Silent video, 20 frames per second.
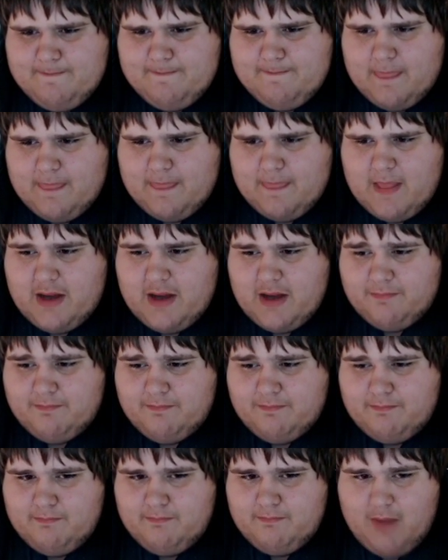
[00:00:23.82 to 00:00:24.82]
And
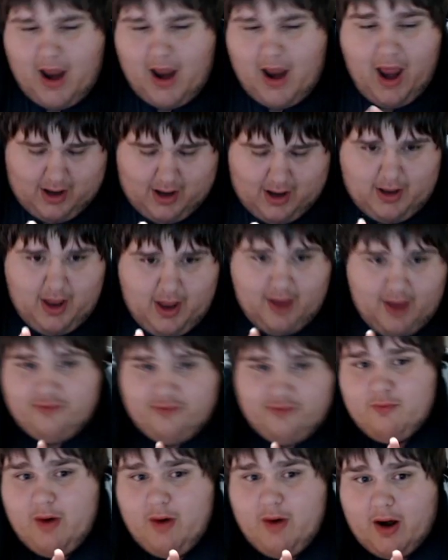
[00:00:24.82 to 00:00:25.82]
I
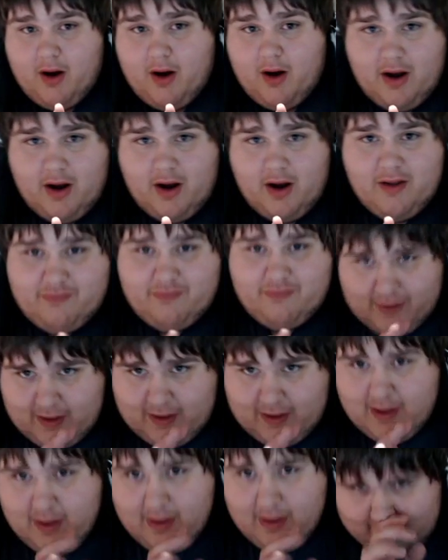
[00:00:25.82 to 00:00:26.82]
swear, honestly,
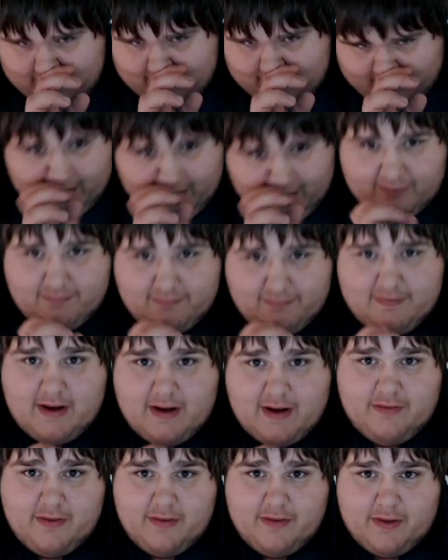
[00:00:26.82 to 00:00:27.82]
like I said
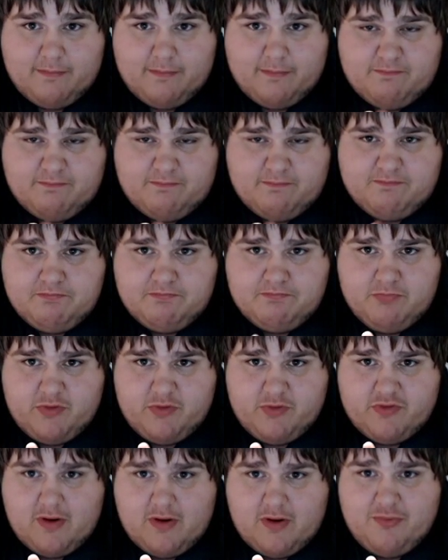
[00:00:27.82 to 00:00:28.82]
in the
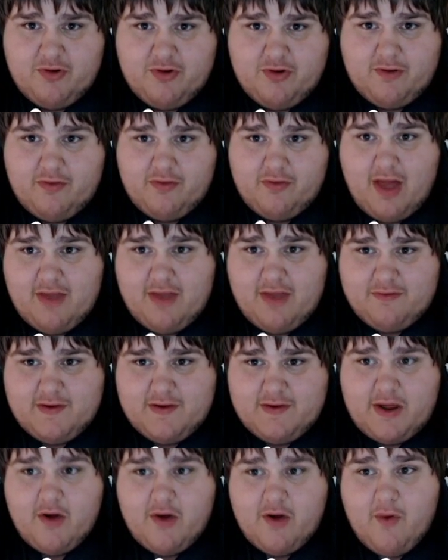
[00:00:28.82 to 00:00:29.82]
description of the last
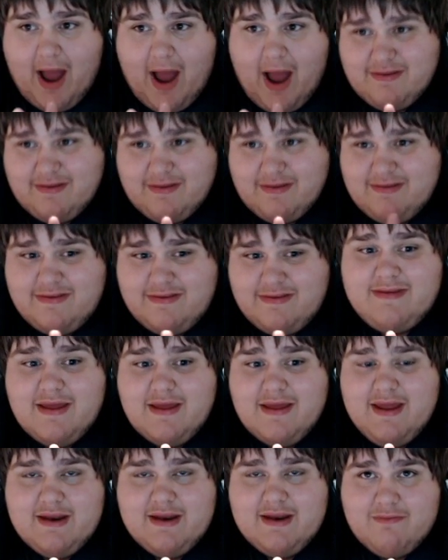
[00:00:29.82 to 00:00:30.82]
video, I did
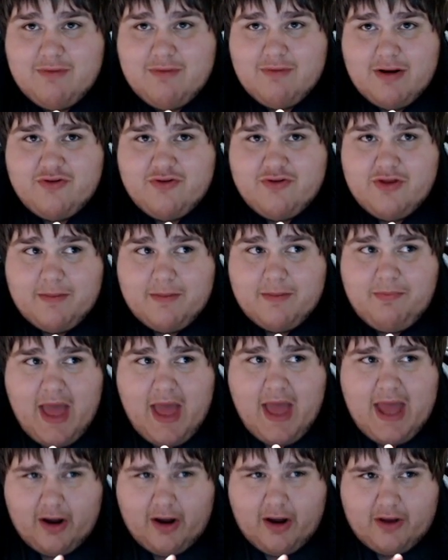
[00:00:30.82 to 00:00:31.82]
originally
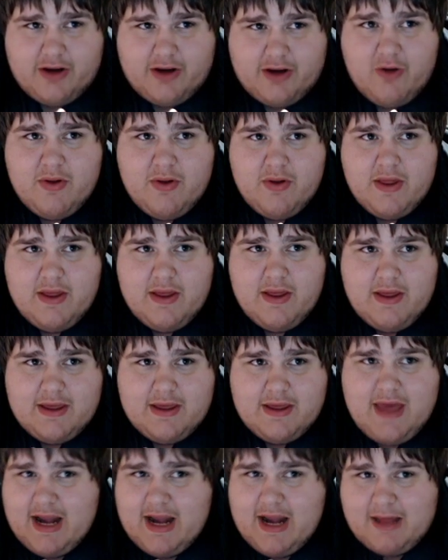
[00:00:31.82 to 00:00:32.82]
plan on,
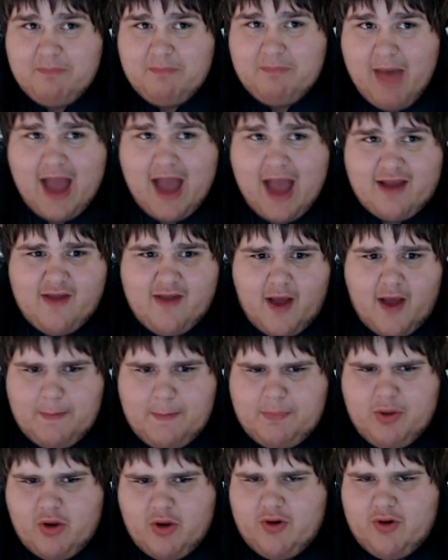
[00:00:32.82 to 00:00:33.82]
getting back to
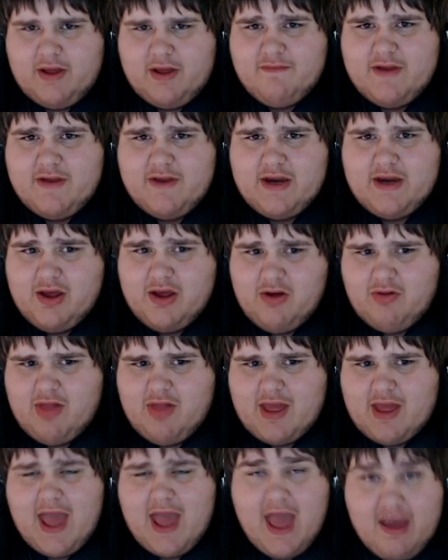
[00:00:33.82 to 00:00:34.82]
uploading a video like
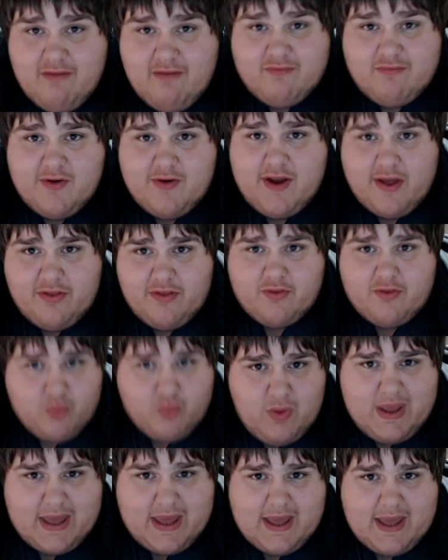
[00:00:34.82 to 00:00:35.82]
every other
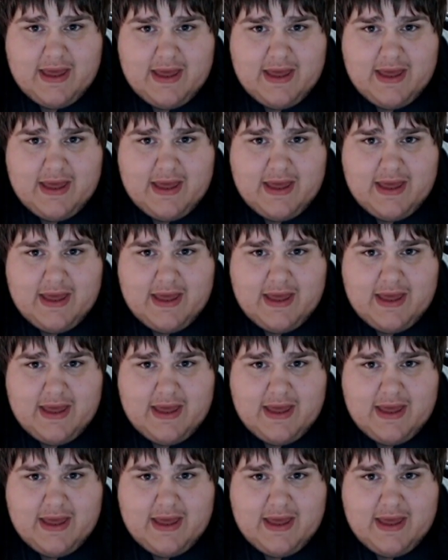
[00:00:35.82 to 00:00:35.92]
week.